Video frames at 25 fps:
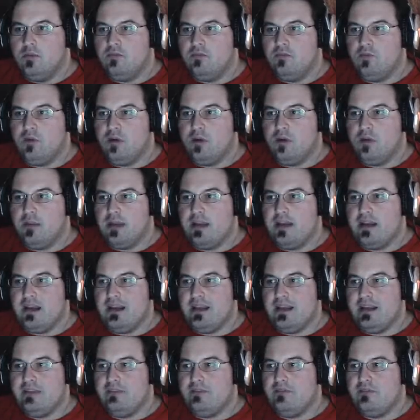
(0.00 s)
but of what my
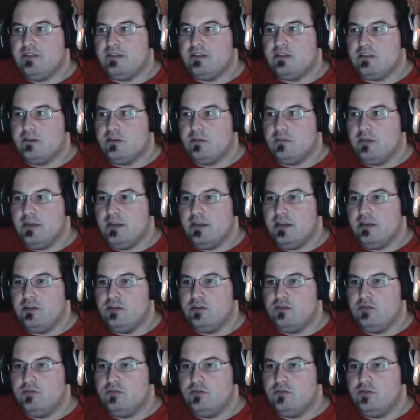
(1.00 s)
nightly visitor may
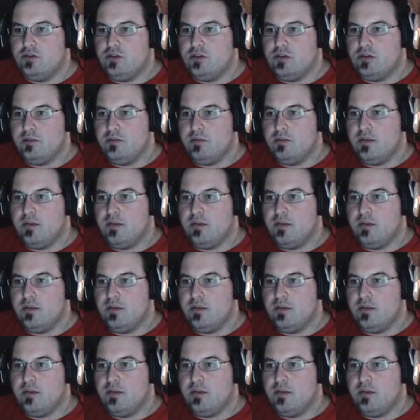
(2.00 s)
do should